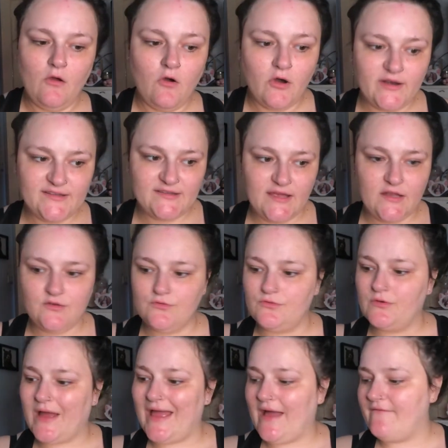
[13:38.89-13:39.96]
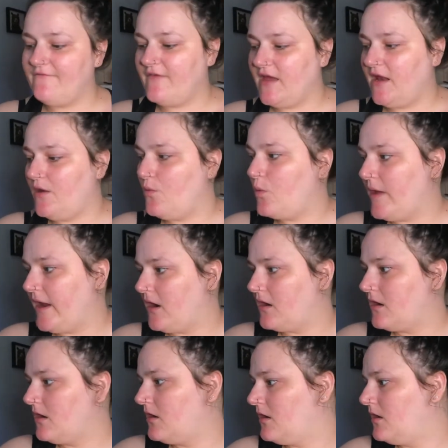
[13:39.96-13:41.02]
On a side note, I am very
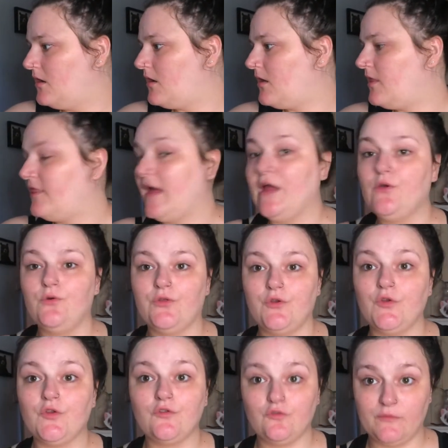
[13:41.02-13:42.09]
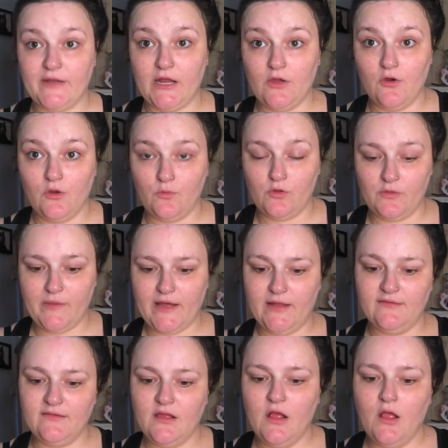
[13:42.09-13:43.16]
aware that I go through so many cotton wool
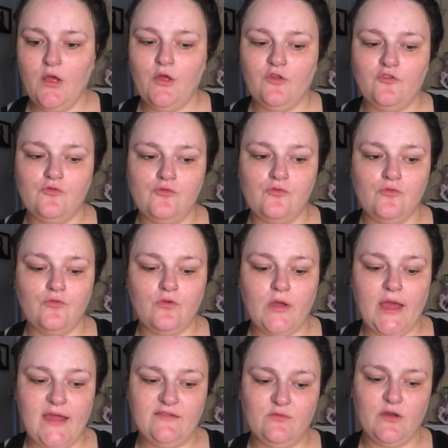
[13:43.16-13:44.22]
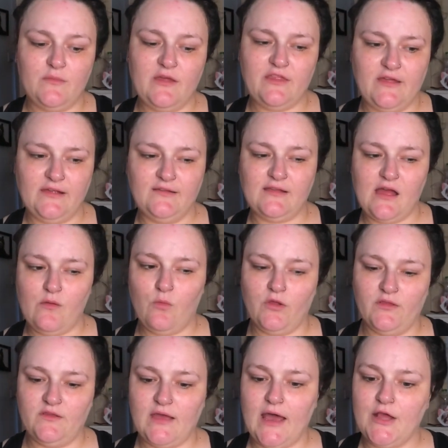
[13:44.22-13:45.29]
pads, so it is one of my things that I
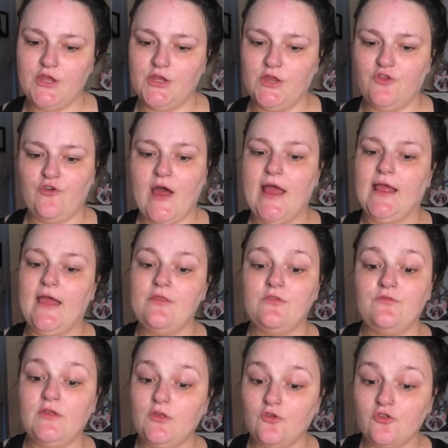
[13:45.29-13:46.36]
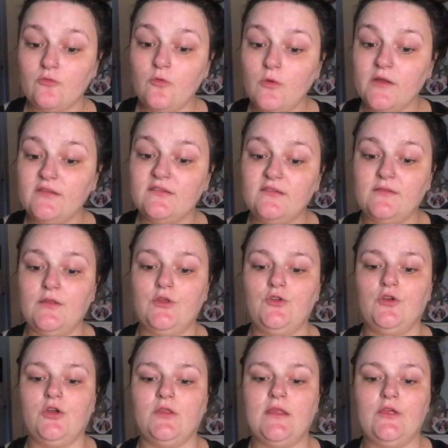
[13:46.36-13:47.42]
want to actually try get the reusable ones that
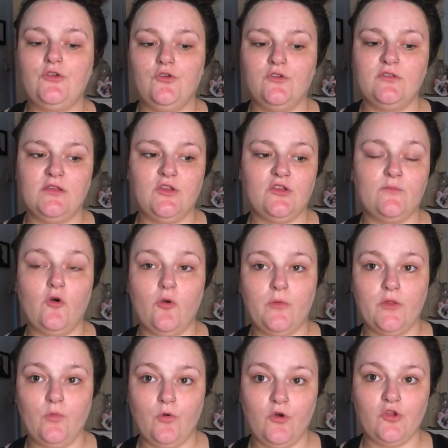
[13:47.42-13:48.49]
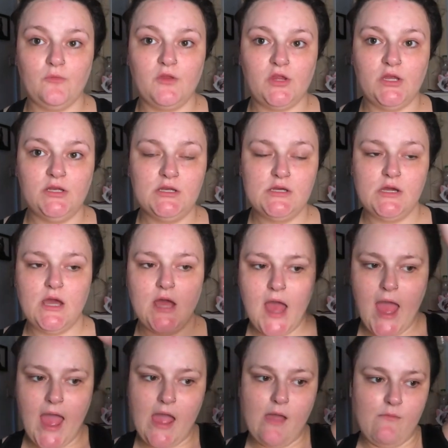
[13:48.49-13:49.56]
you can then use and then just pop in the wash machine.
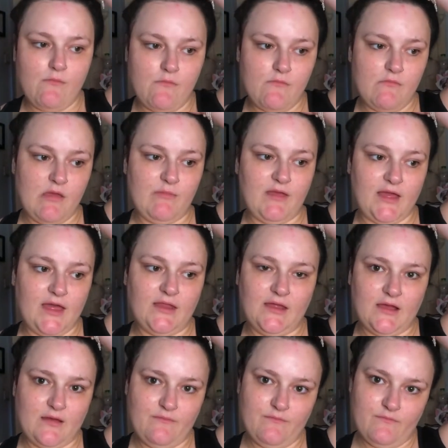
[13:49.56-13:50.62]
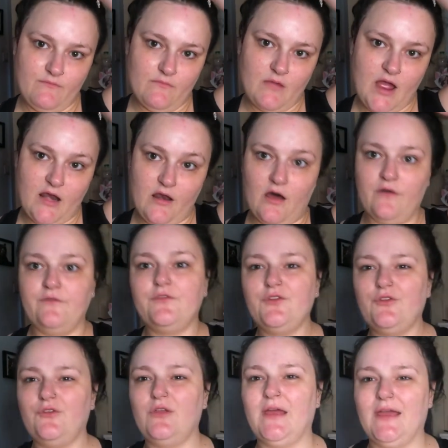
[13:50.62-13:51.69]
Um, maybe get like a, enough
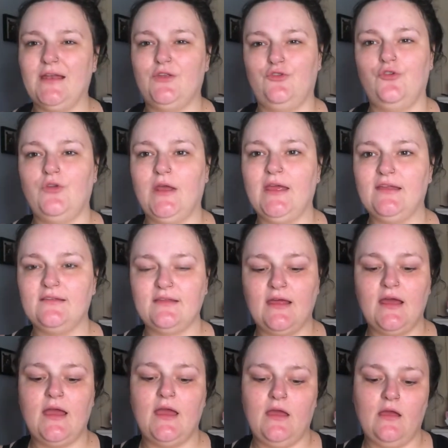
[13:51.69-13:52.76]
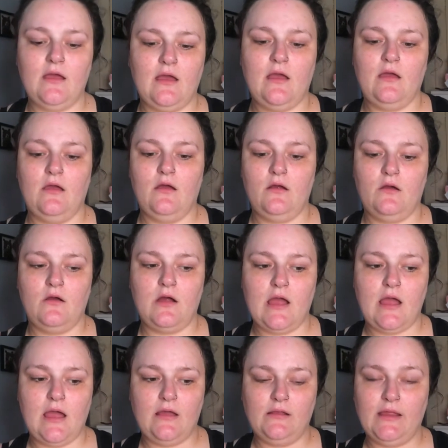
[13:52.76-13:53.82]
to do like kind of two nights
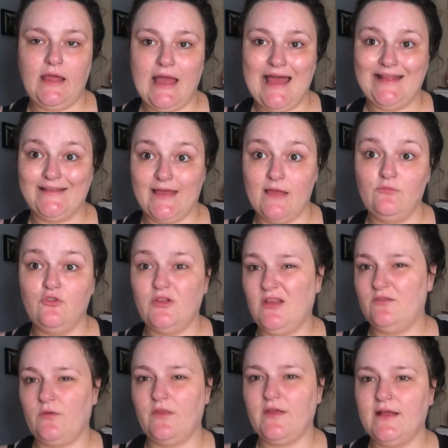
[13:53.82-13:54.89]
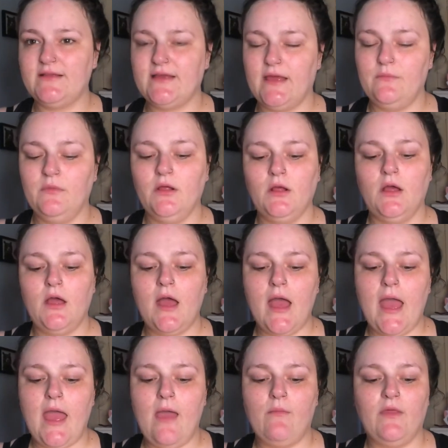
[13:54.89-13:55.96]
At, like at a time, two days worth at a time,
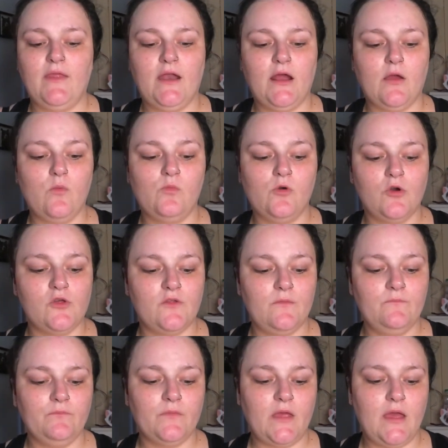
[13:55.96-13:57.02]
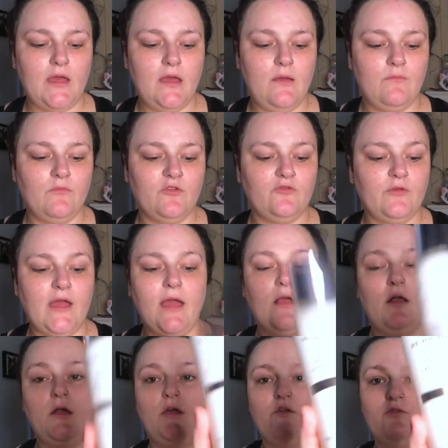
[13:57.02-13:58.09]
um, and then I can wash them. Um, so yeah,
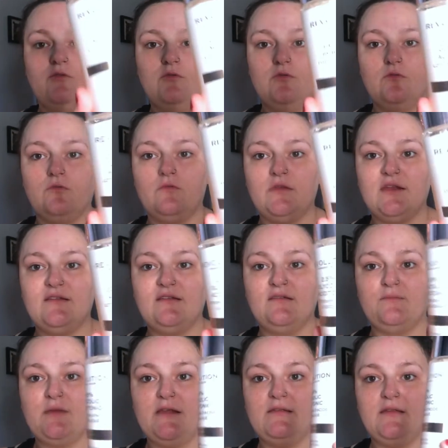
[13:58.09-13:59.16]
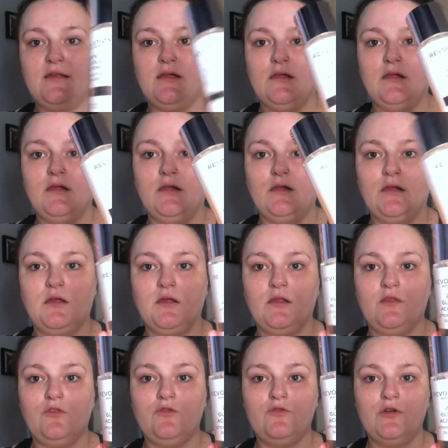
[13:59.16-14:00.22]
so this is basically
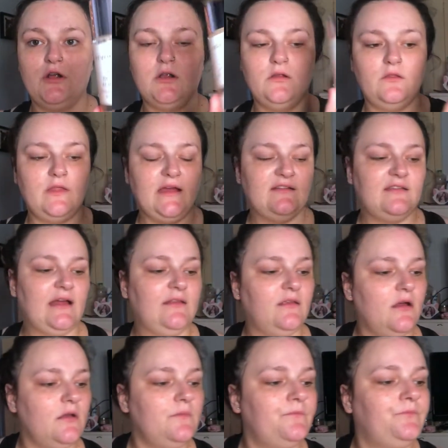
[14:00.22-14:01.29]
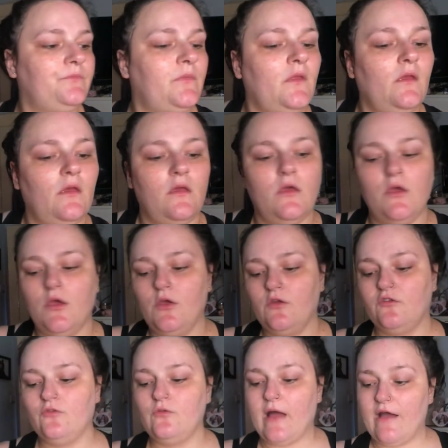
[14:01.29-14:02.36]
the toner, that's that done.
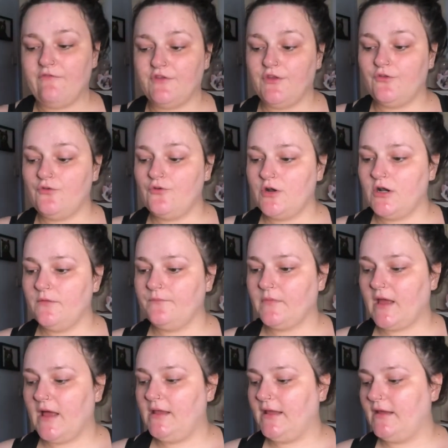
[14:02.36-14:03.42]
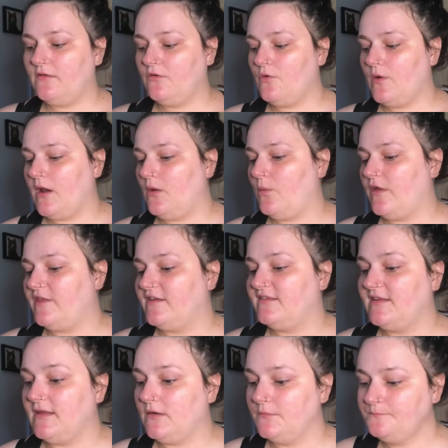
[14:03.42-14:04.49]
So after the toner I like in with a
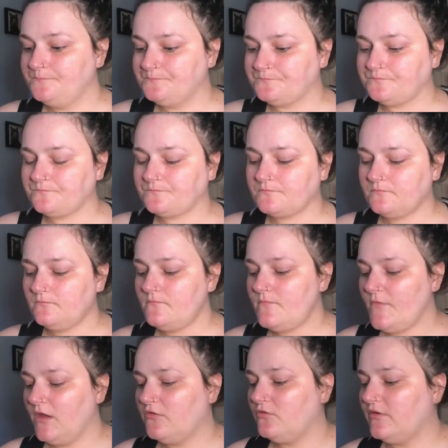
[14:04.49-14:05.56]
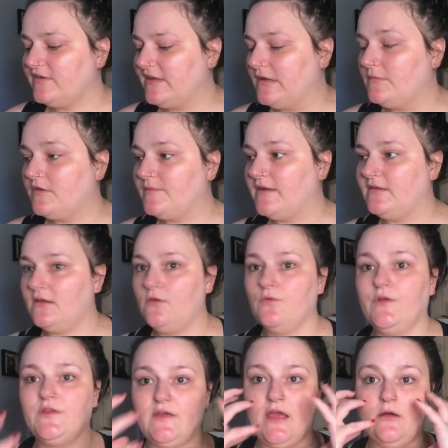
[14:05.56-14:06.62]
serum. So a serum is basically
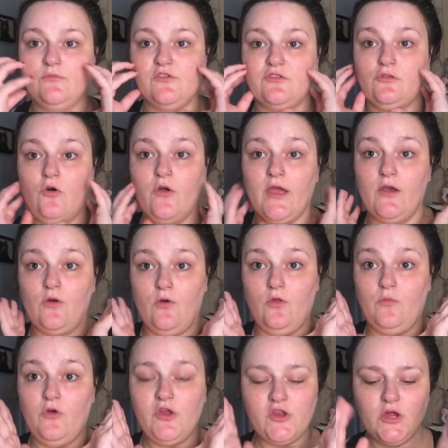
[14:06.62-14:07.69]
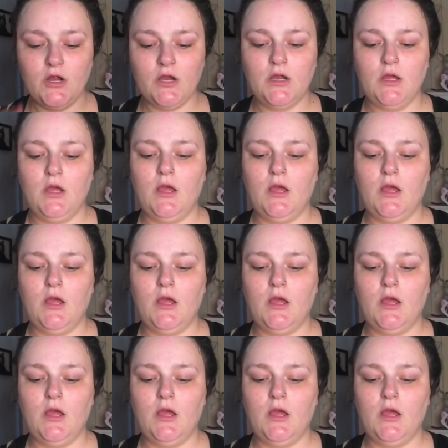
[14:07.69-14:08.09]
going to help just lock in all the moisture.